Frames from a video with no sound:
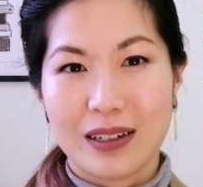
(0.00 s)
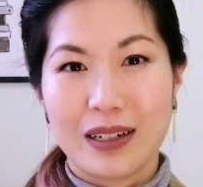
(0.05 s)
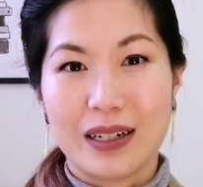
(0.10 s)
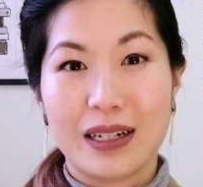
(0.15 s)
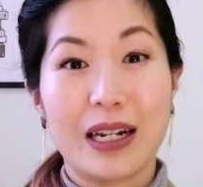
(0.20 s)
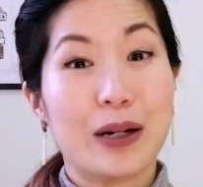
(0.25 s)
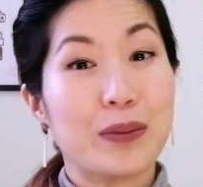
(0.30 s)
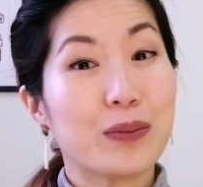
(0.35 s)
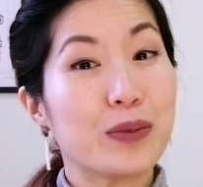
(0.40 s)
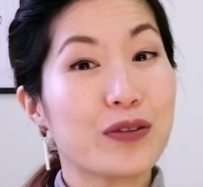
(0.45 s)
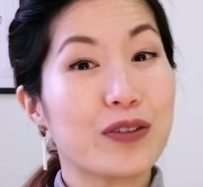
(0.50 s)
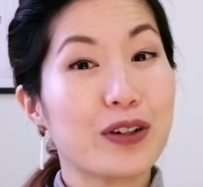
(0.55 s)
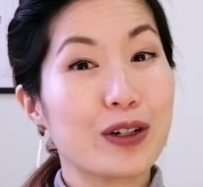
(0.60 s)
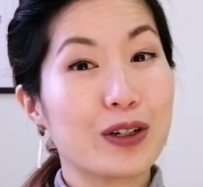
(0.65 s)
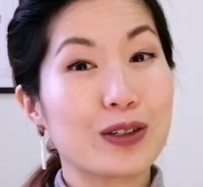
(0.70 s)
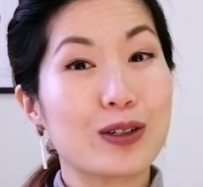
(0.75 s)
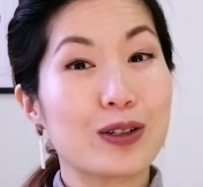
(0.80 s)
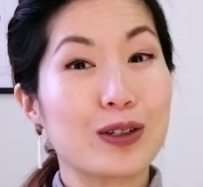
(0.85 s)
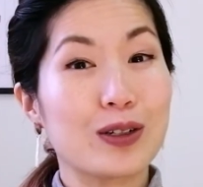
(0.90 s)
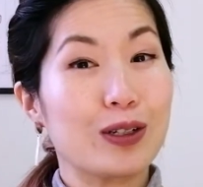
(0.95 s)
Now moving
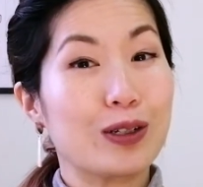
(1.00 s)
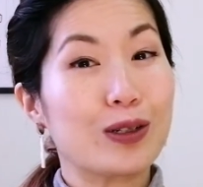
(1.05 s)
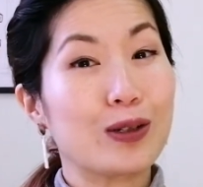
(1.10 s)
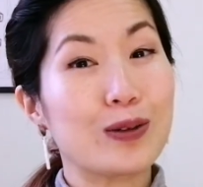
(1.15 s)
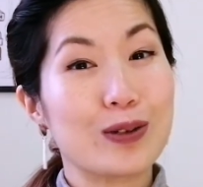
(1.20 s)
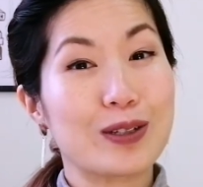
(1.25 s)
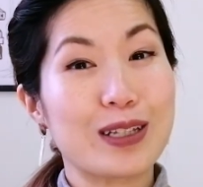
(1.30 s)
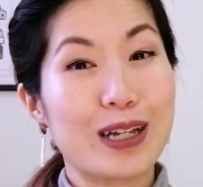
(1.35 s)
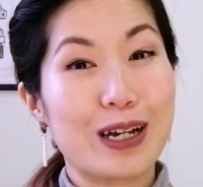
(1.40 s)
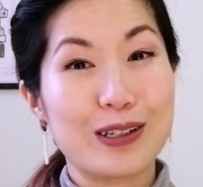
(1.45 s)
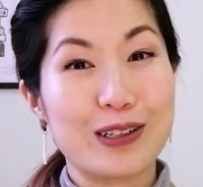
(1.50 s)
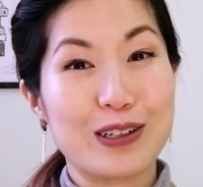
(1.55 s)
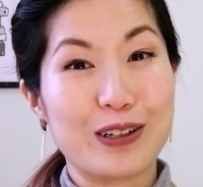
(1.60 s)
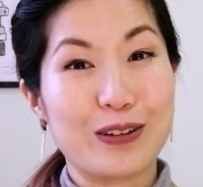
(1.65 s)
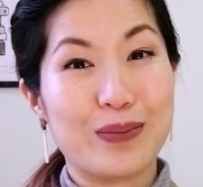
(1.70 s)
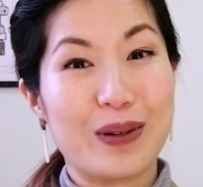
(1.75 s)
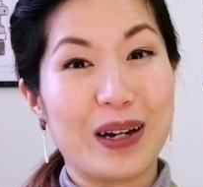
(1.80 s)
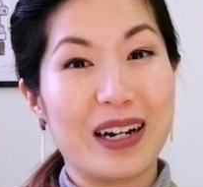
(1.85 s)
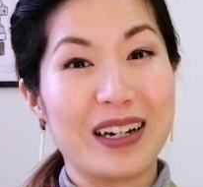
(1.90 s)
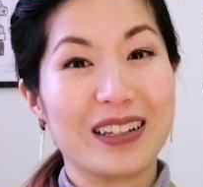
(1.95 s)
on to the two styles
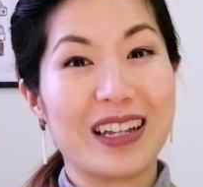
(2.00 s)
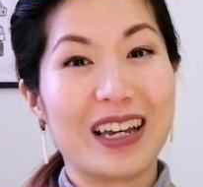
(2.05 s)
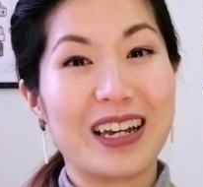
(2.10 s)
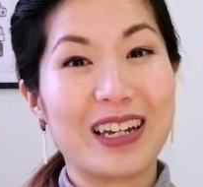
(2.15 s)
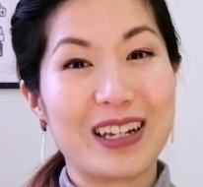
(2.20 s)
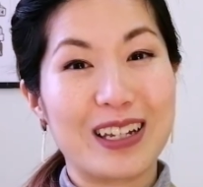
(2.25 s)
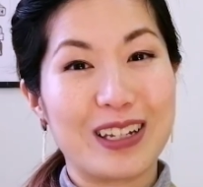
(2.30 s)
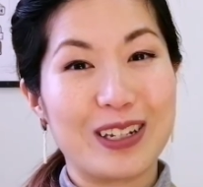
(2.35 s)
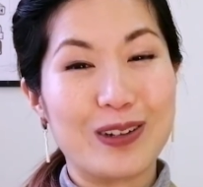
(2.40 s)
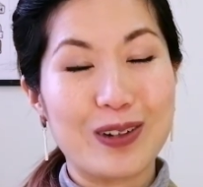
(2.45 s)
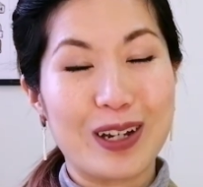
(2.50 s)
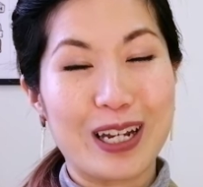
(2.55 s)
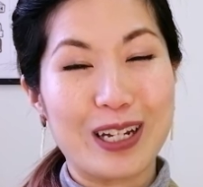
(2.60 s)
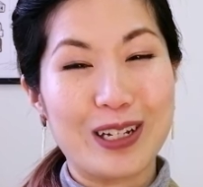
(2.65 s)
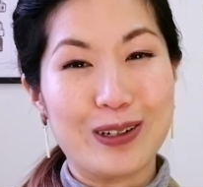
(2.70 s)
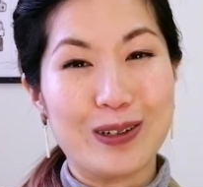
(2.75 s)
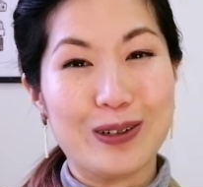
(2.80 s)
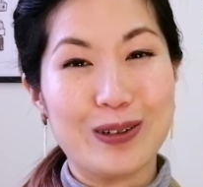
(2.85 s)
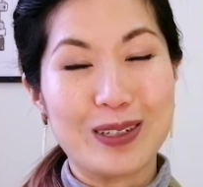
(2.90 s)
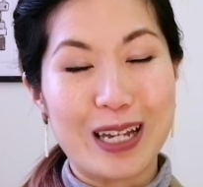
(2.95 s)
of bag that you can
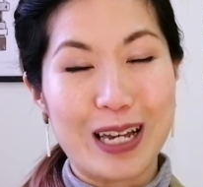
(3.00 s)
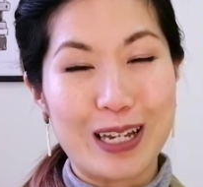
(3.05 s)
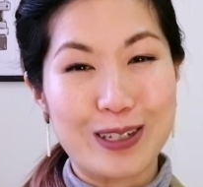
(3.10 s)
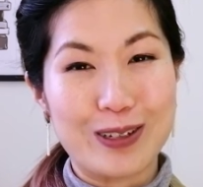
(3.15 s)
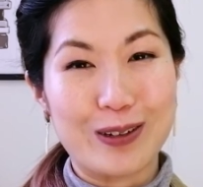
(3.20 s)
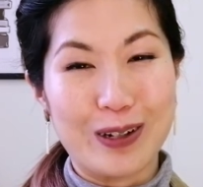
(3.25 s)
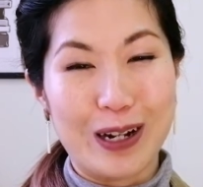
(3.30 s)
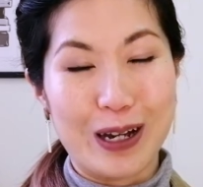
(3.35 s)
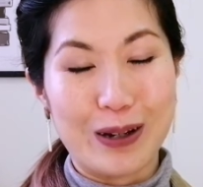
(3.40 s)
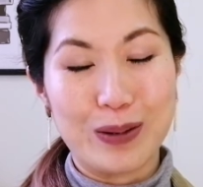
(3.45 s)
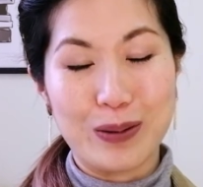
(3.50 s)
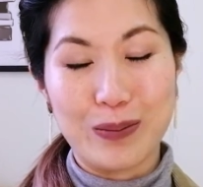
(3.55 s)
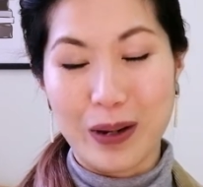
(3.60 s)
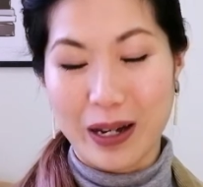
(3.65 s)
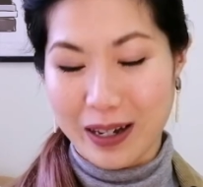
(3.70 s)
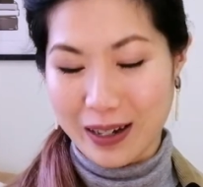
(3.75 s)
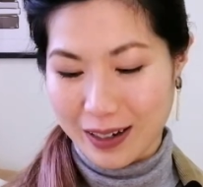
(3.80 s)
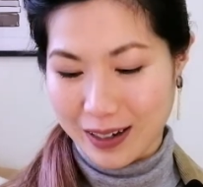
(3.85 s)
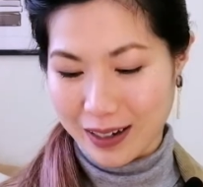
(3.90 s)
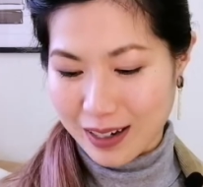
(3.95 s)
use as your nappy
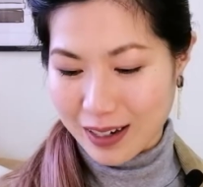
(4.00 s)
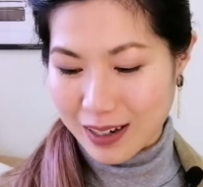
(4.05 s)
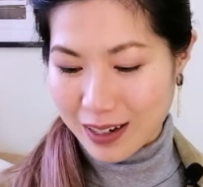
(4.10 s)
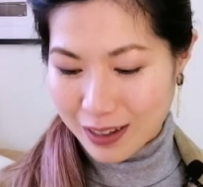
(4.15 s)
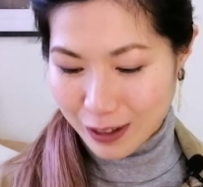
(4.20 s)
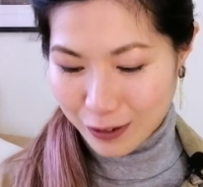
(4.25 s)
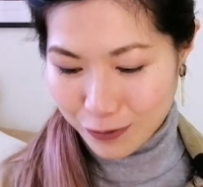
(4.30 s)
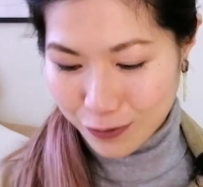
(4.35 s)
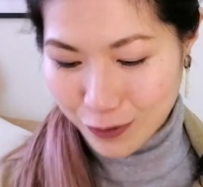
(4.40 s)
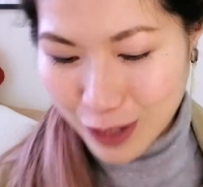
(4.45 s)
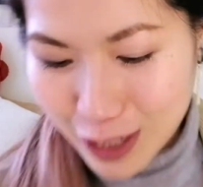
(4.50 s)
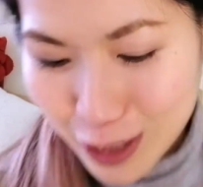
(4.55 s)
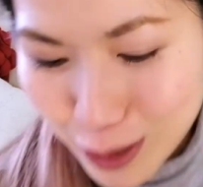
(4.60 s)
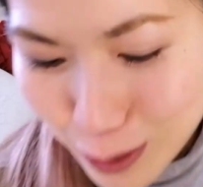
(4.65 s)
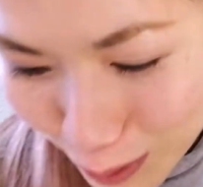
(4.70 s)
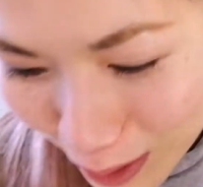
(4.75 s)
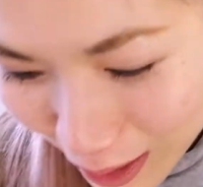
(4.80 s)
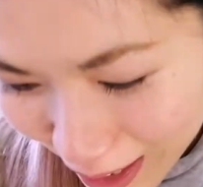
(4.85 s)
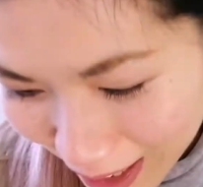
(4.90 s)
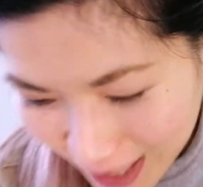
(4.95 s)
bag. The first
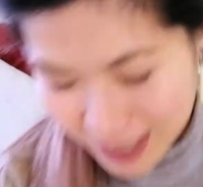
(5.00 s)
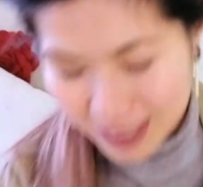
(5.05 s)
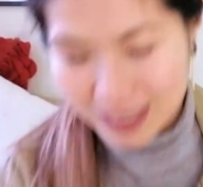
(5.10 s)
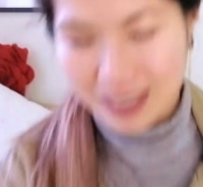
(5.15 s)
one is